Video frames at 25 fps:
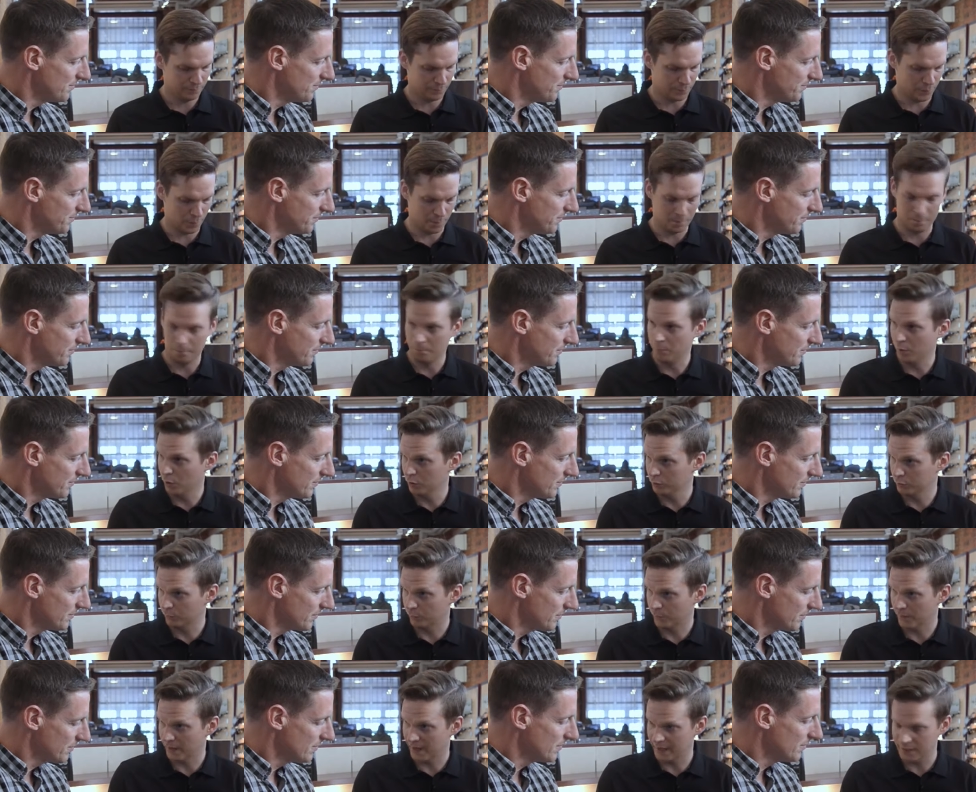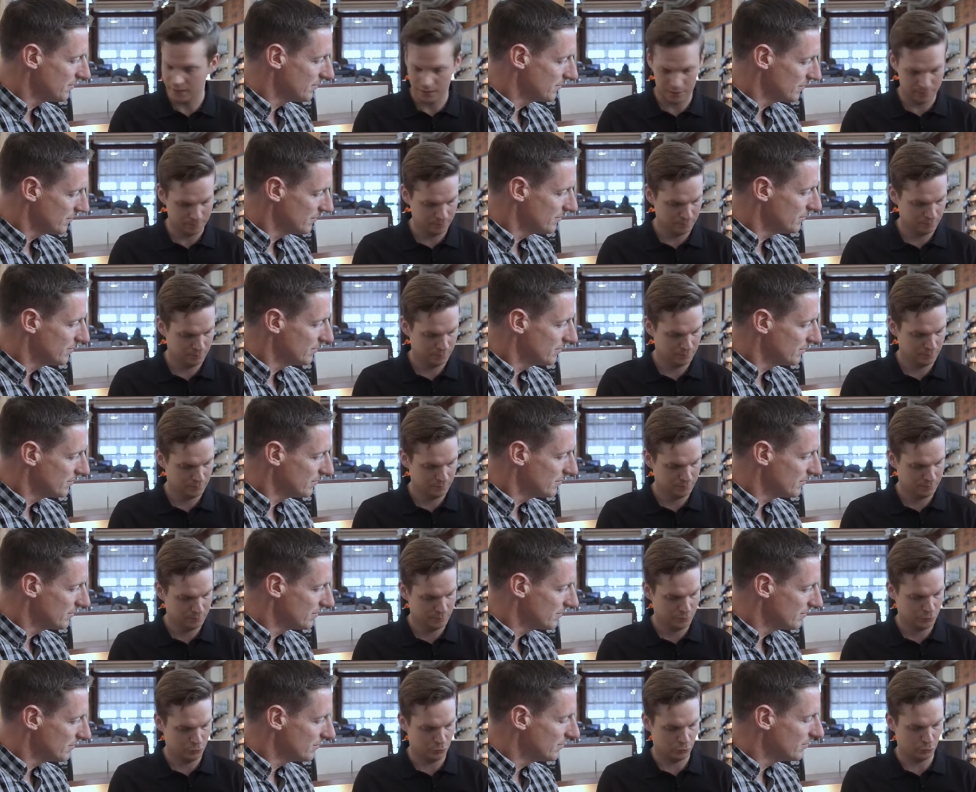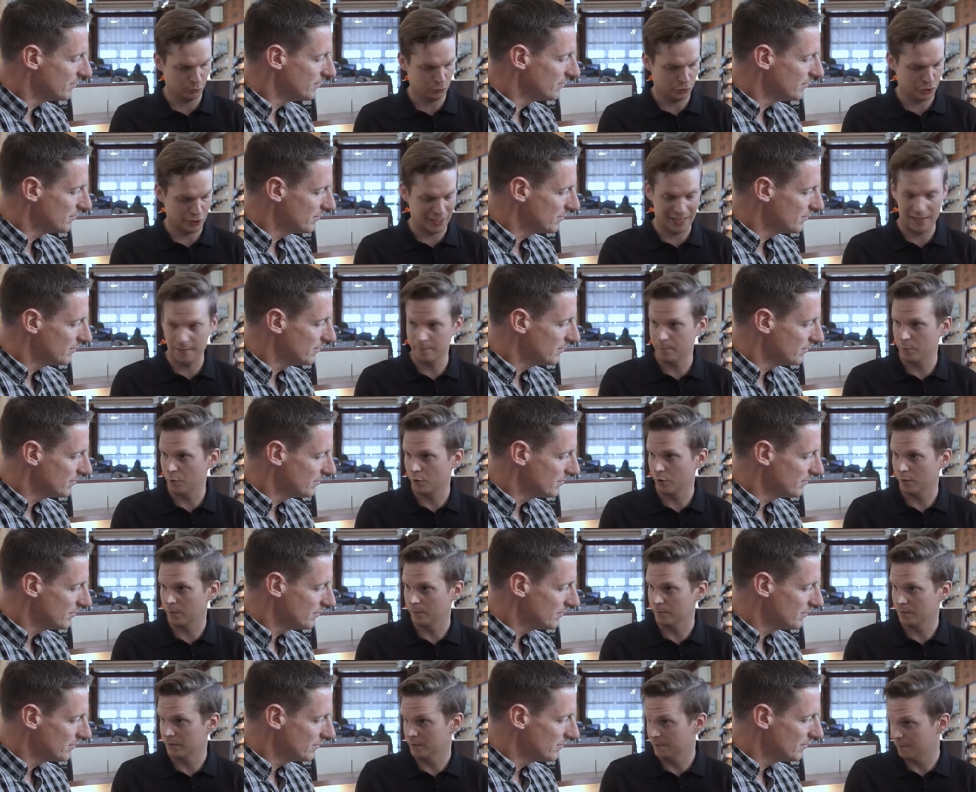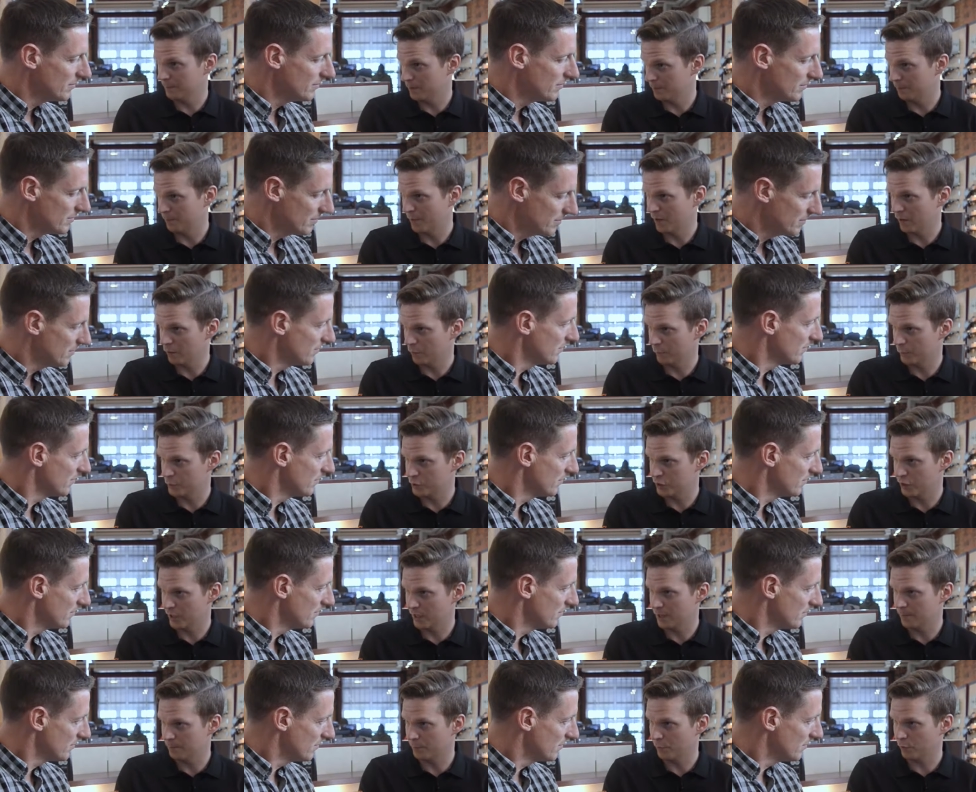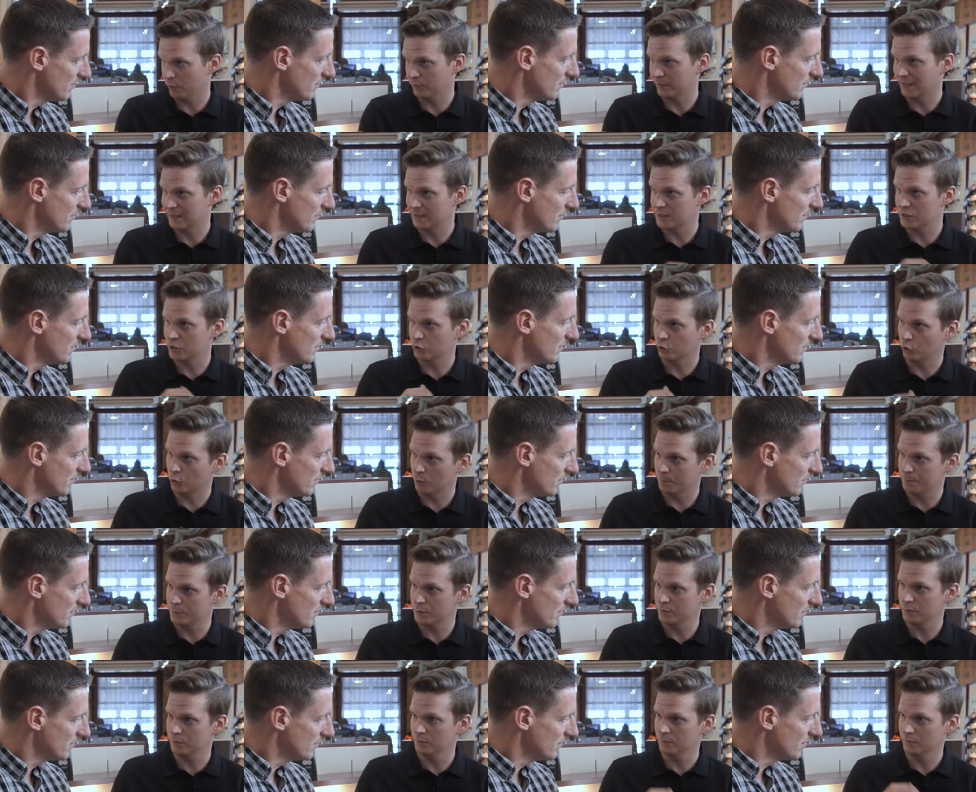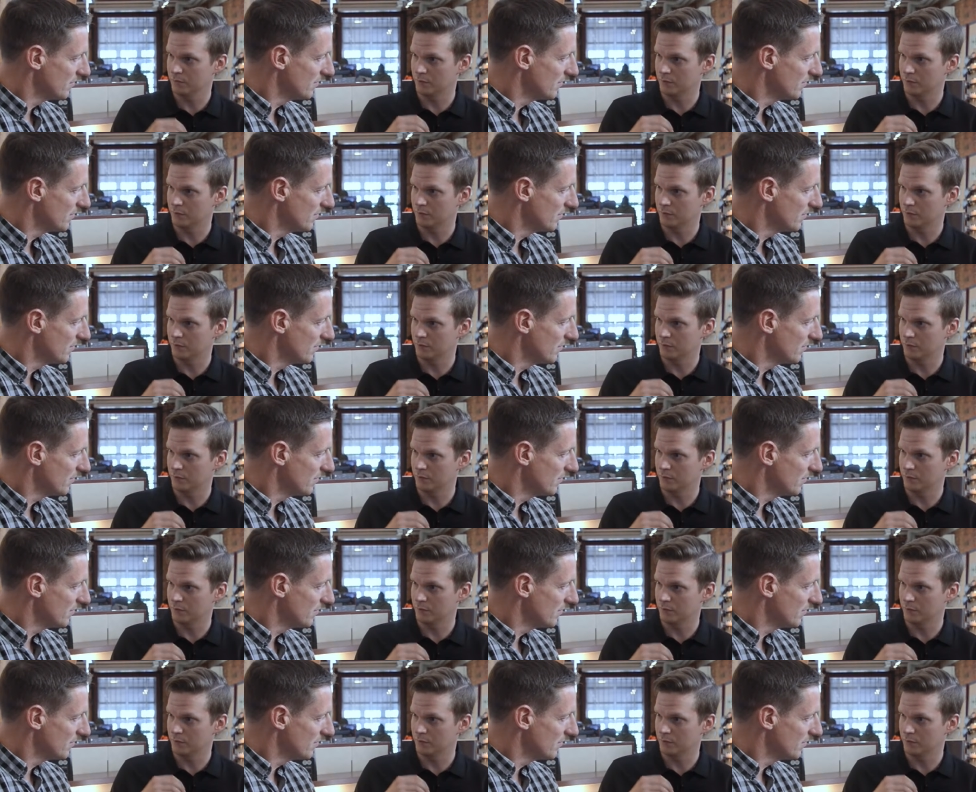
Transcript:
Speaker 1: from bolt face to chamber, in, in part of chamber that stops